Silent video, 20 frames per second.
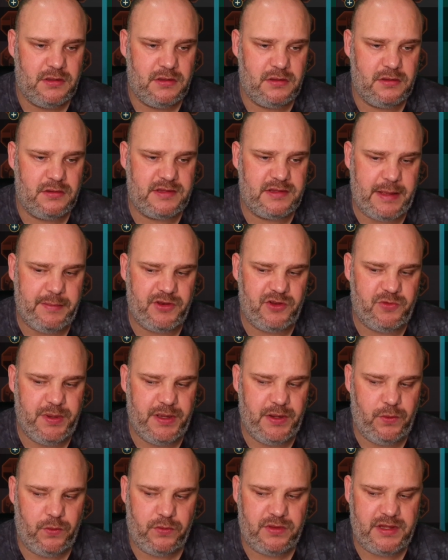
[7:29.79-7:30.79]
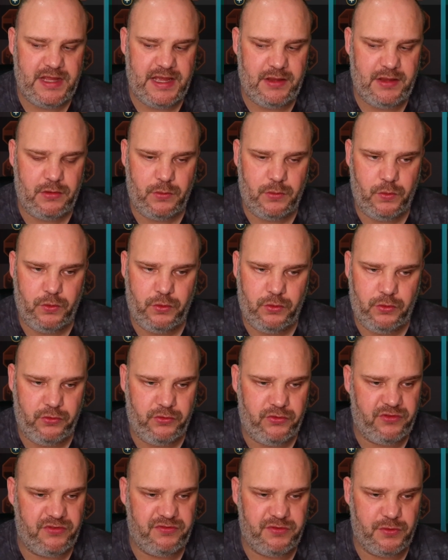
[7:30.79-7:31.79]
damage build down
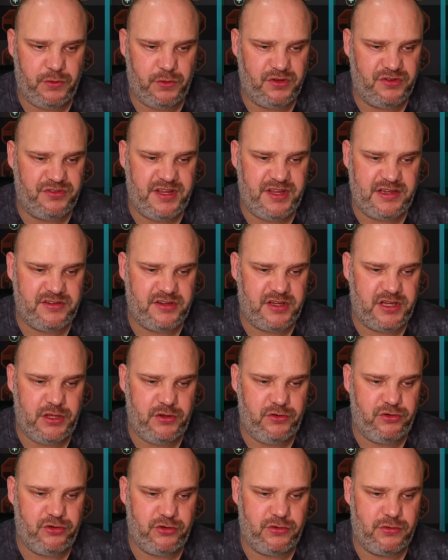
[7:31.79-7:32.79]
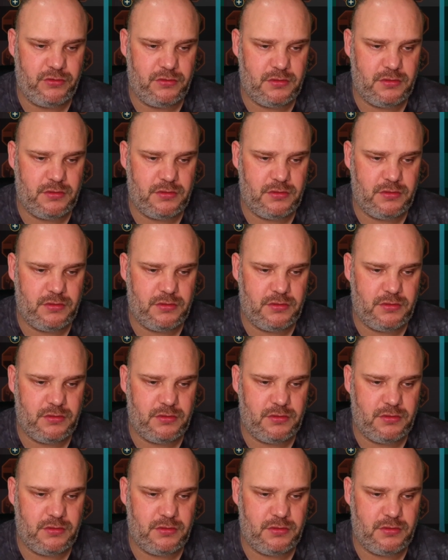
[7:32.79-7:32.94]
towards flawless execution